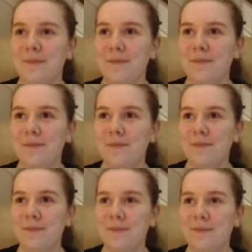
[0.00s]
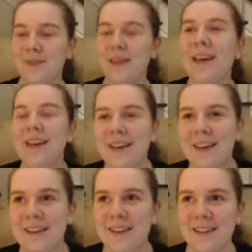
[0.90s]

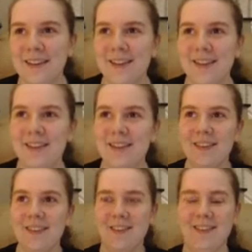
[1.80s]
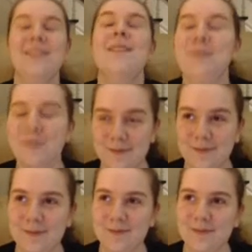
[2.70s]

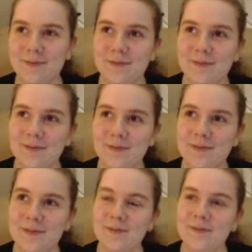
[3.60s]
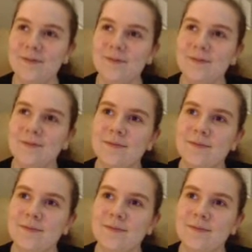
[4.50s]

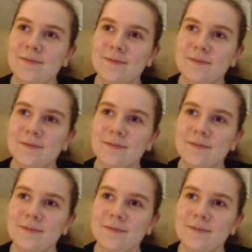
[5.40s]
Nothing is said.